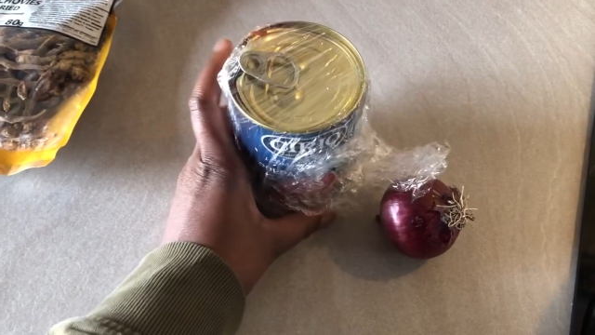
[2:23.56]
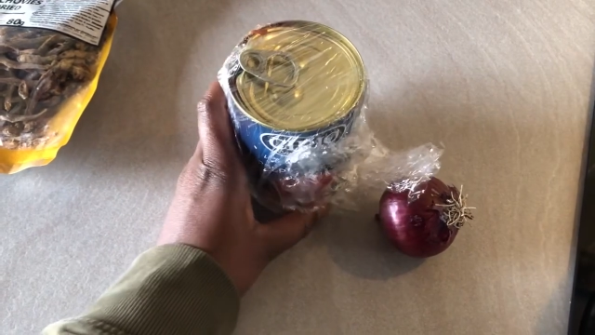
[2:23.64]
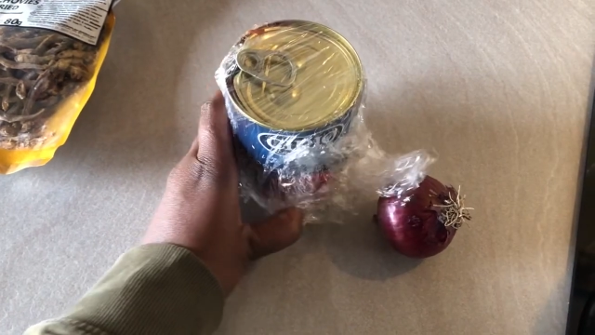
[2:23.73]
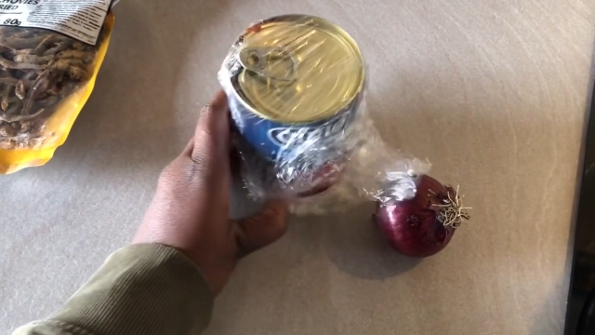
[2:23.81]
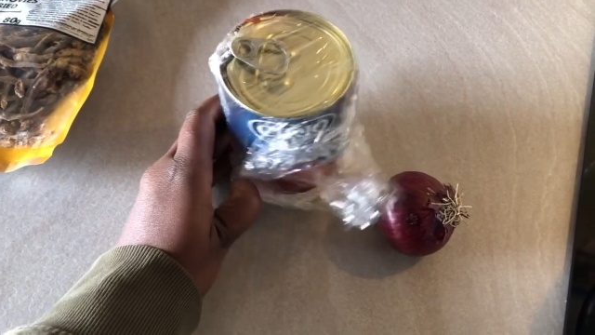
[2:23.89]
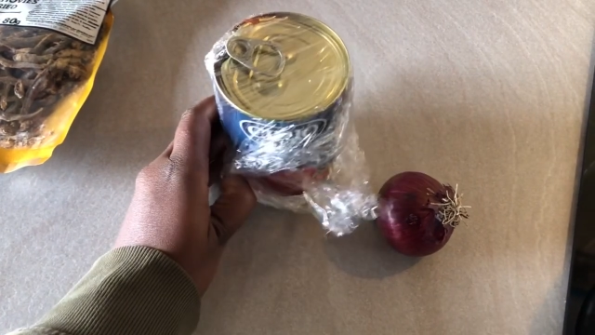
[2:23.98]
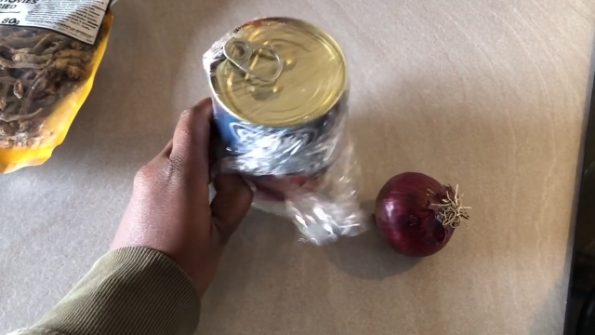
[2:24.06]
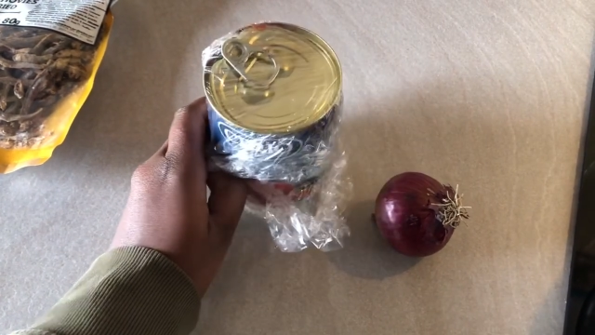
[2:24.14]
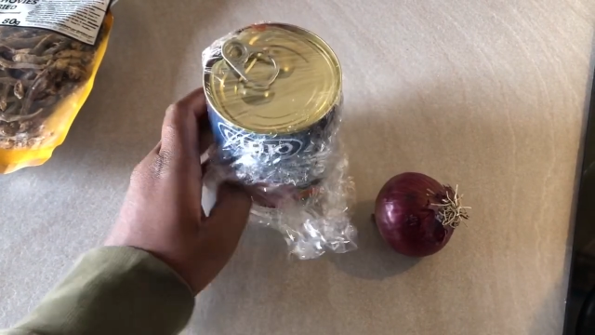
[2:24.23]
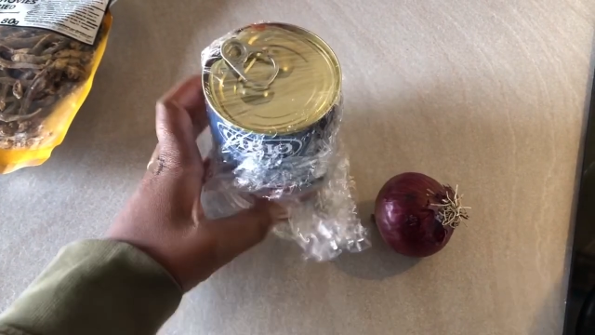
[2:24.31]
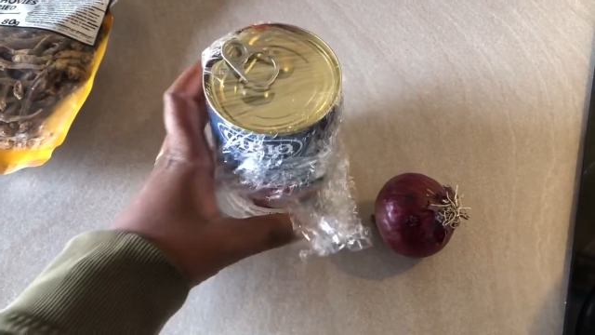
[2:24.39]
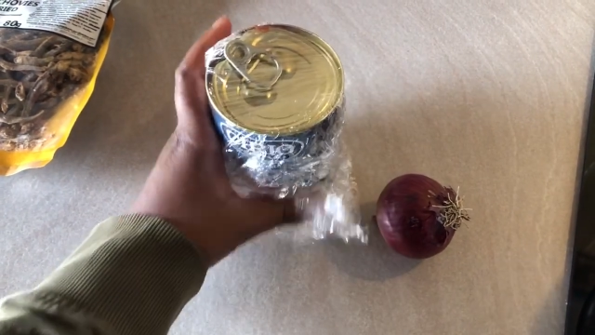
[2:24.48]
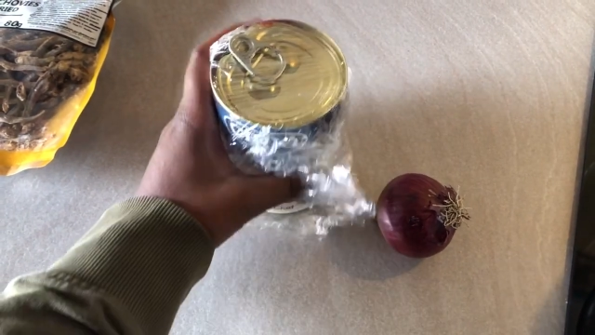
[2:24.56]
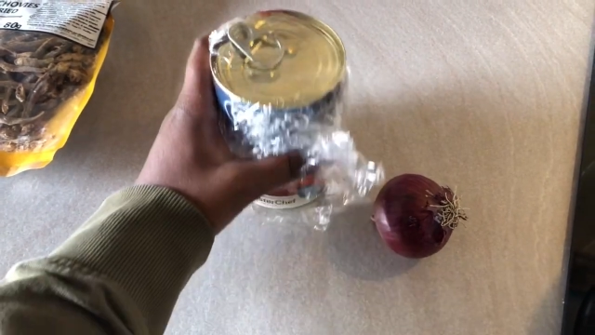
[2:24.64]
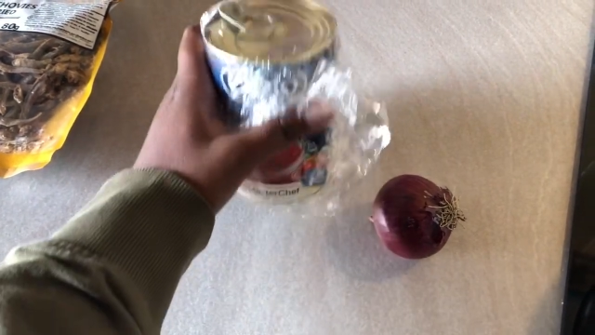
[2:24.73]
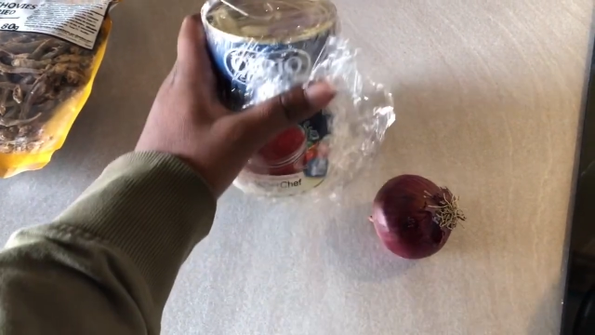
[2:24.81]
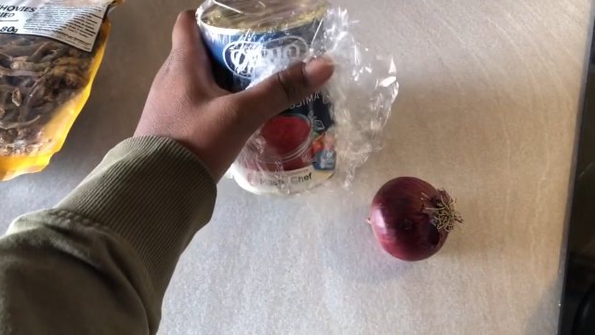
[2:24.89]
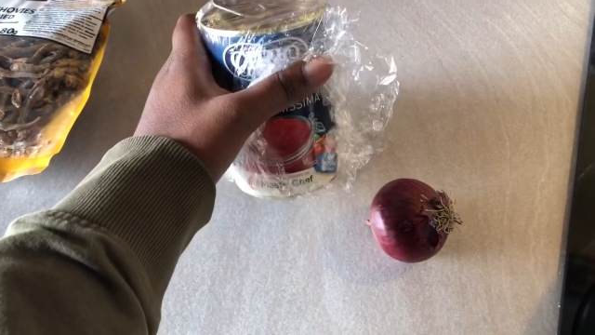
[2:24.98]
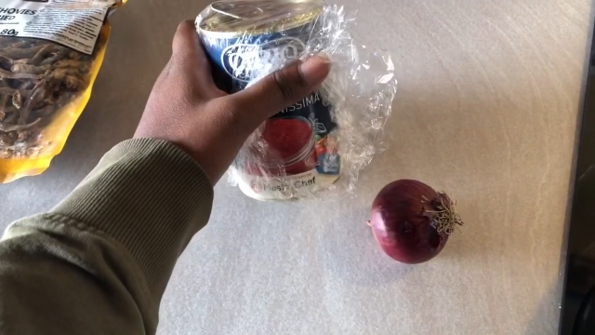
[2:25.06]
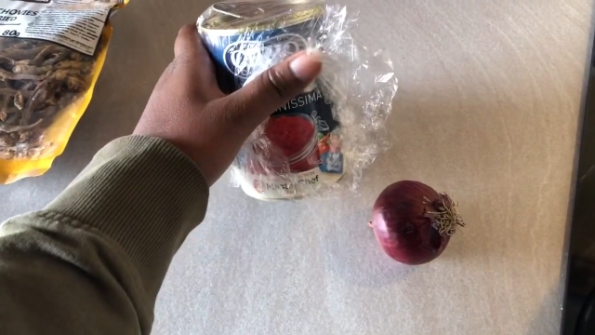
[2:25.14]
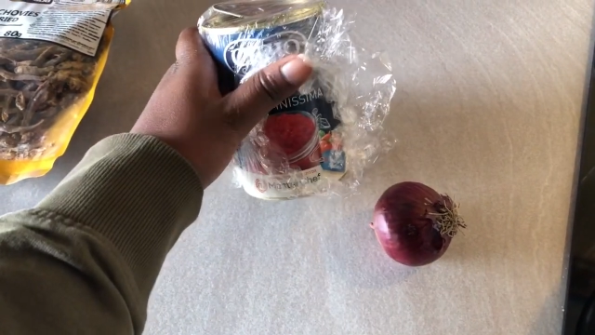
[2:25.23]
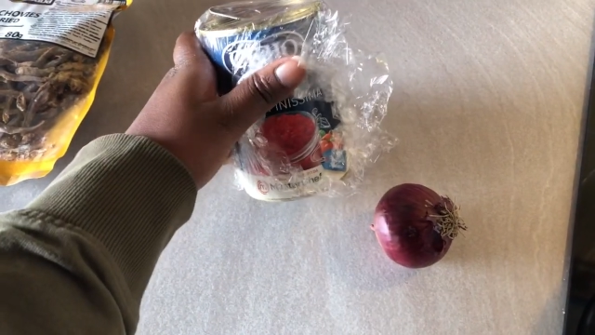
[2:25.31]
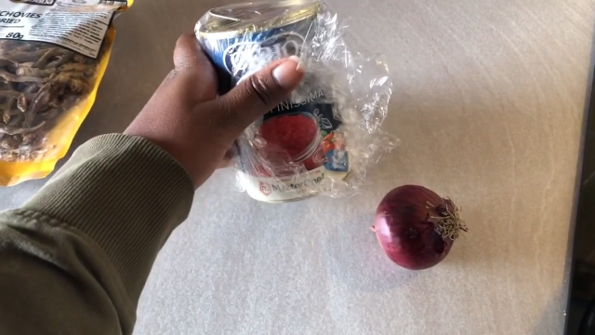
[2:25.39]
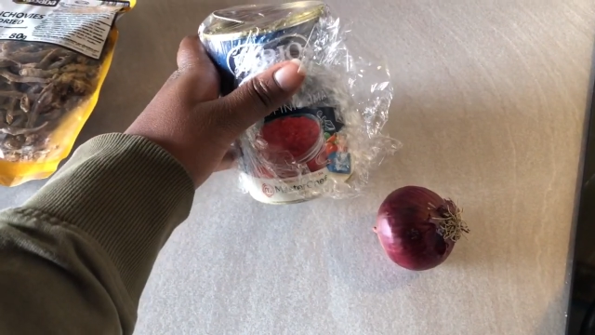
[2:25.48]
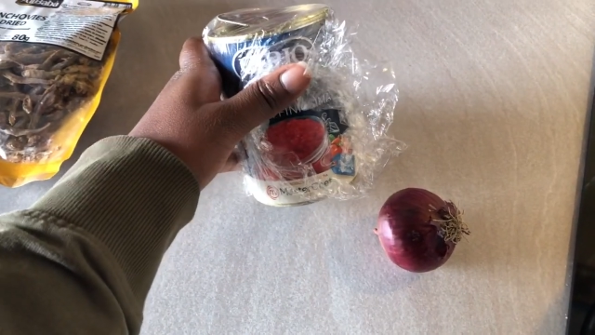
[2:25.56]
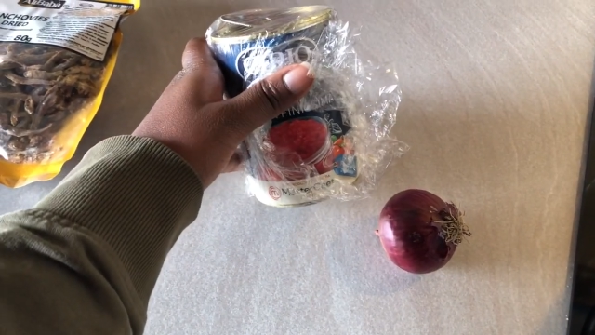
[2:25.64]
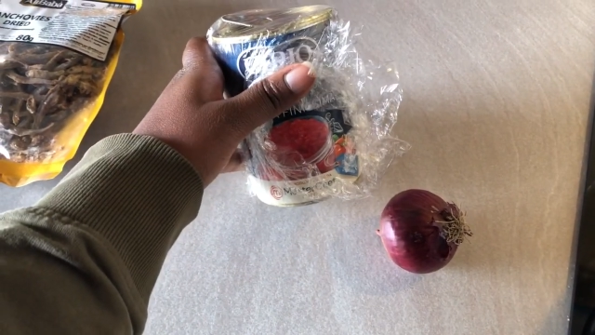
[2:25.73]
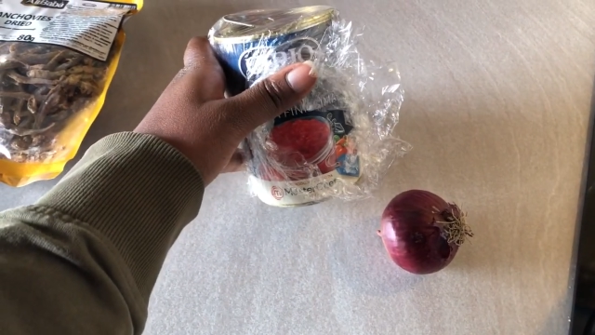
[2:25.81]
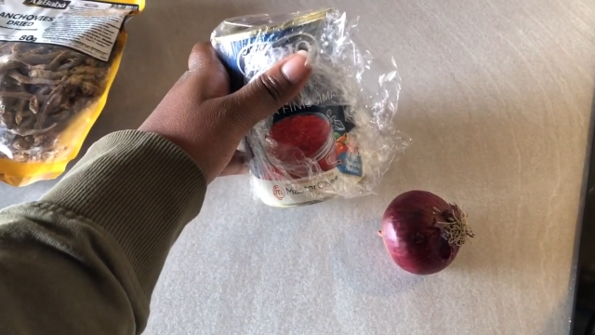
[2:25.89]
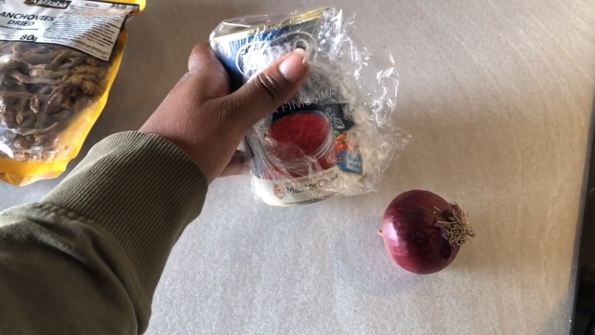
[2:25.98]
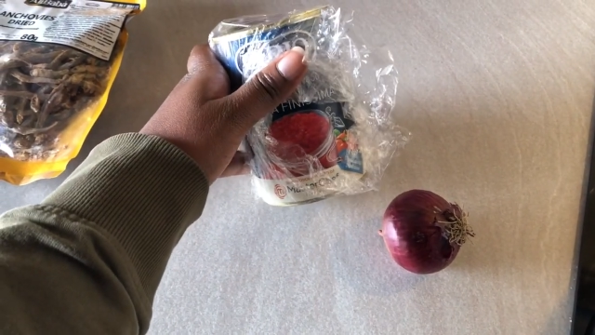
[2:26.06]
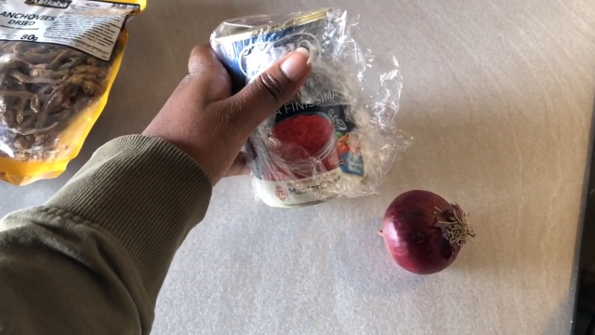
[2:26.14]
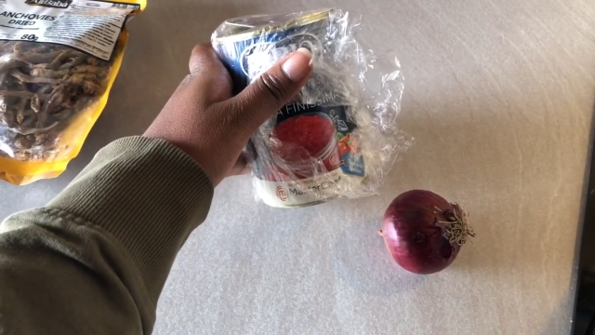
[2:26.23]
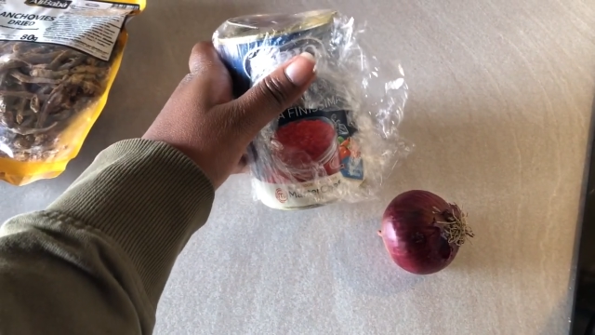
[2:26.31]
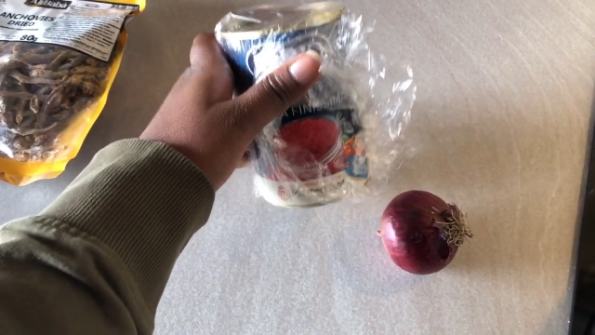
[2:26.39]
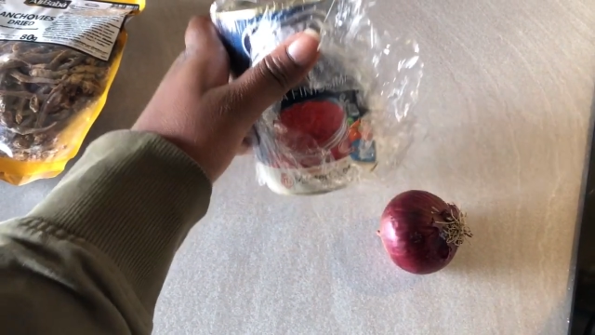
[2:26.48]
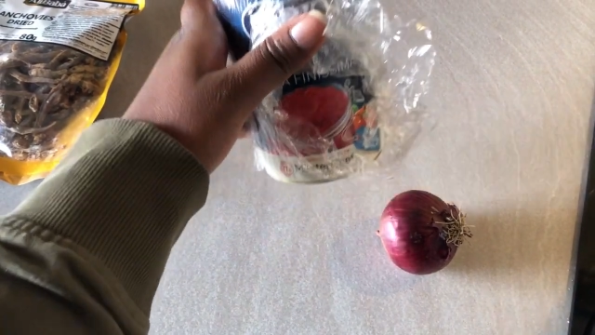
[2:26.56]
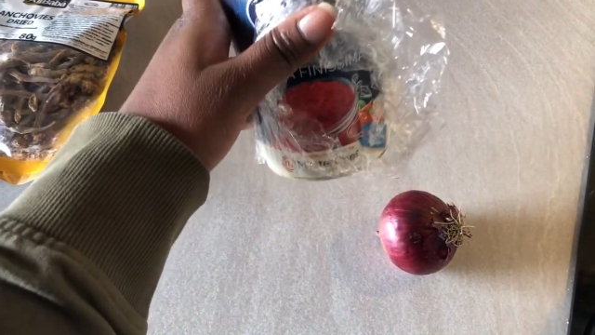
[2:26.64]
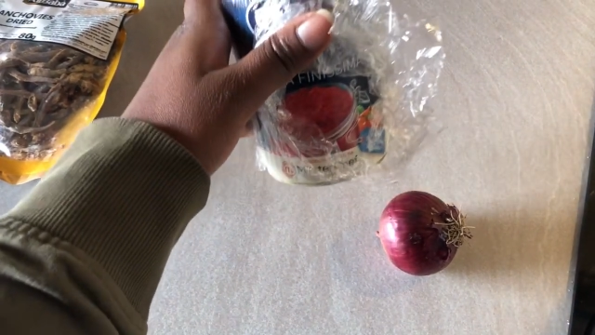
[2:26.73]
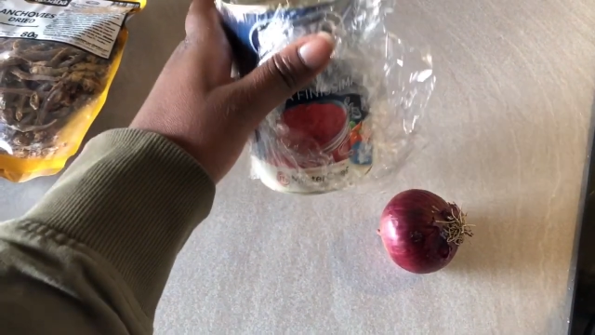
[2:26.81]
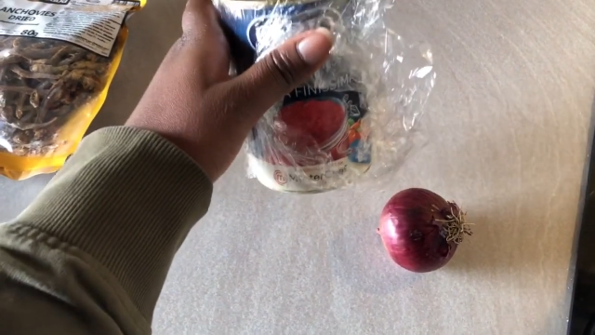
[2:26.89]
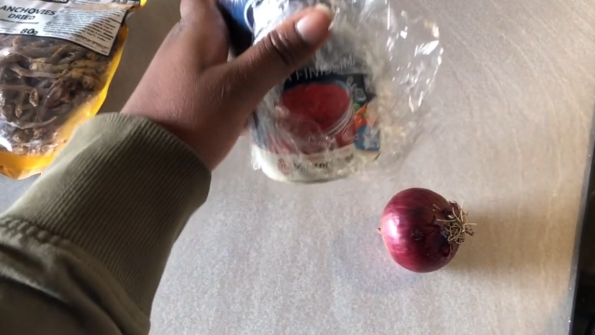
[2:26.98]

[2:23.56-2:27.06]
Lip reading: No face is visible, so there are no lips to read.